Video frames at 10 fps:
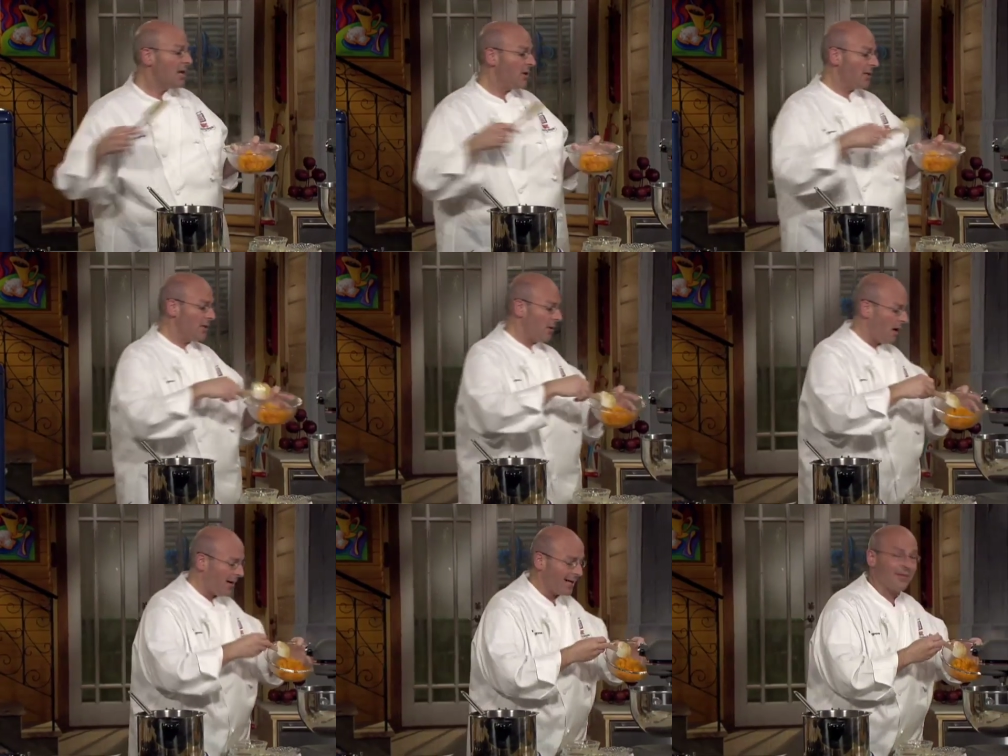You can do
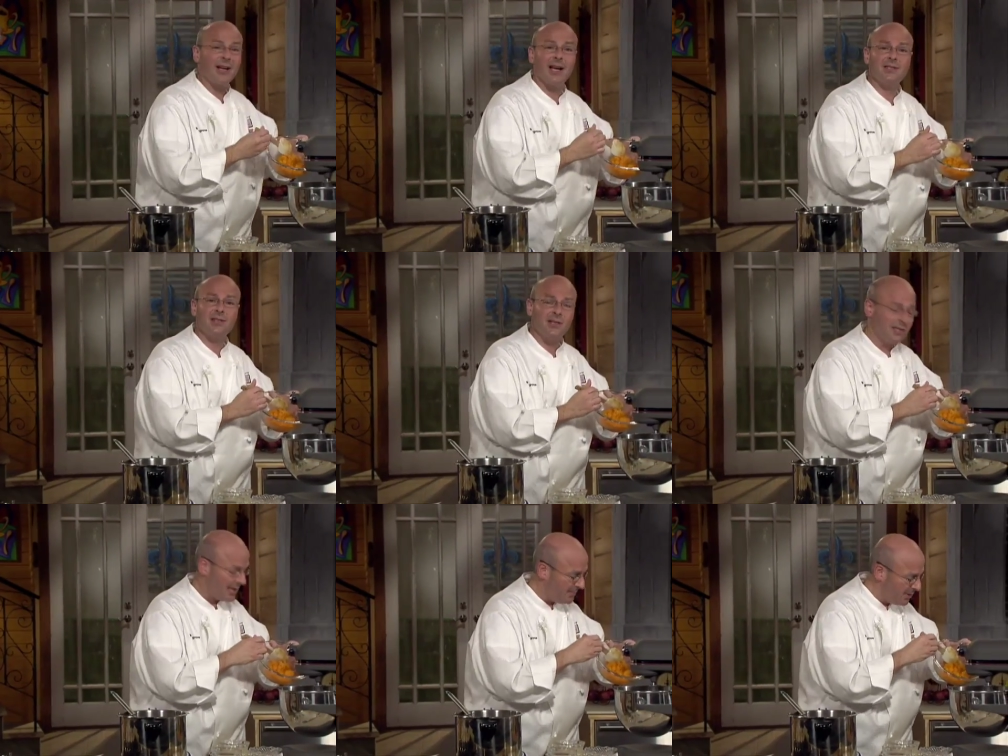all kind of
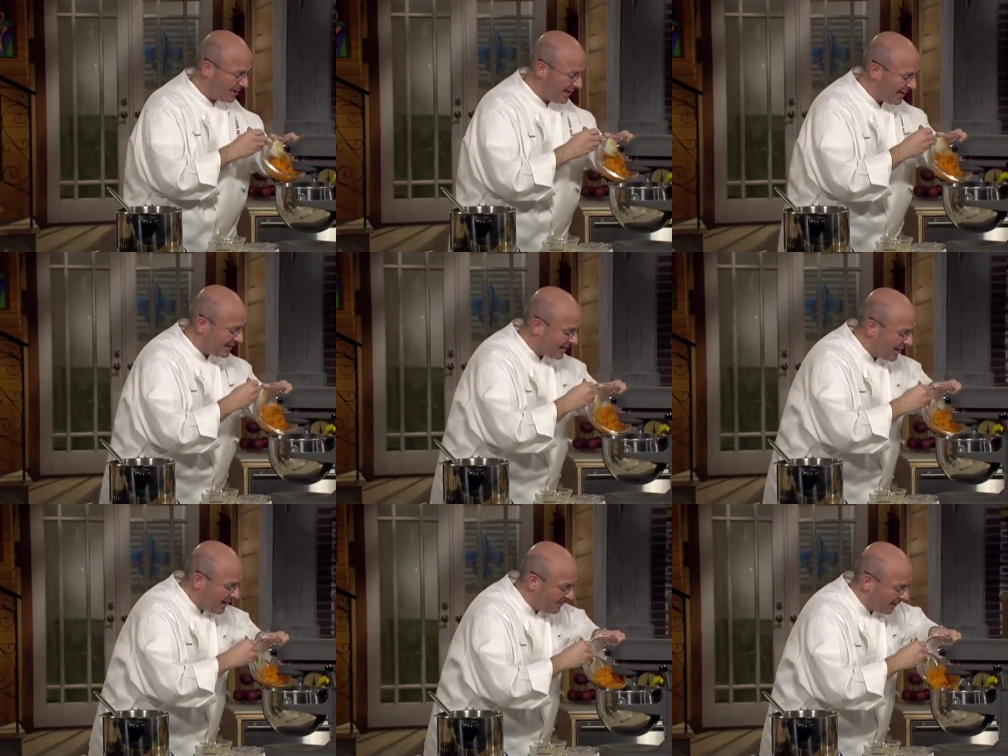custards and puddings.
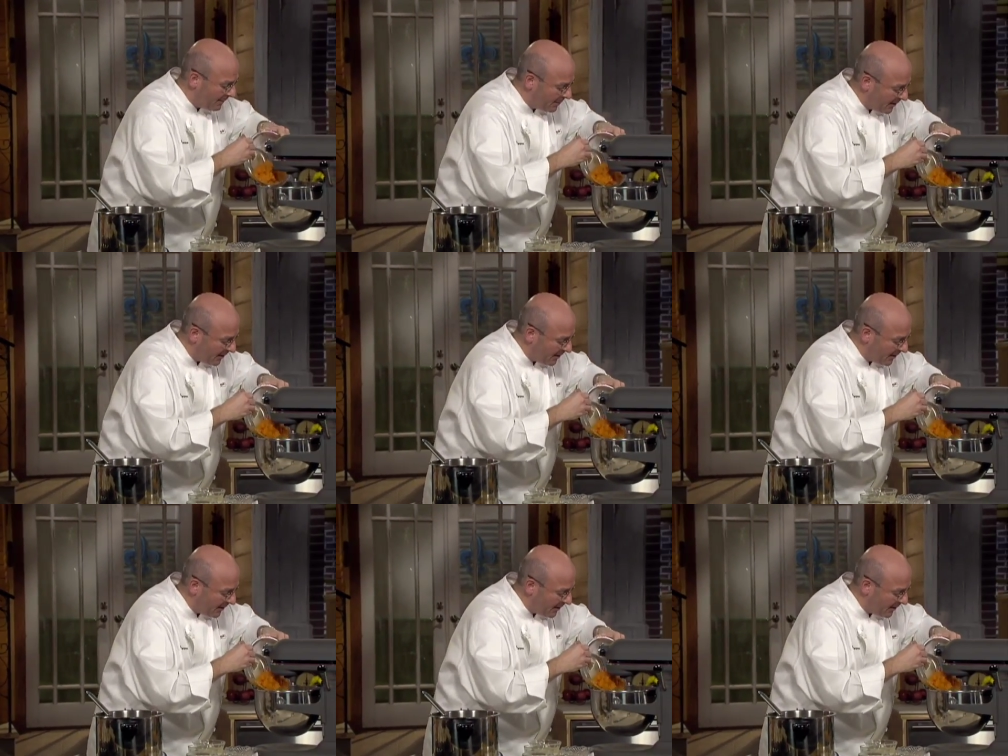Plum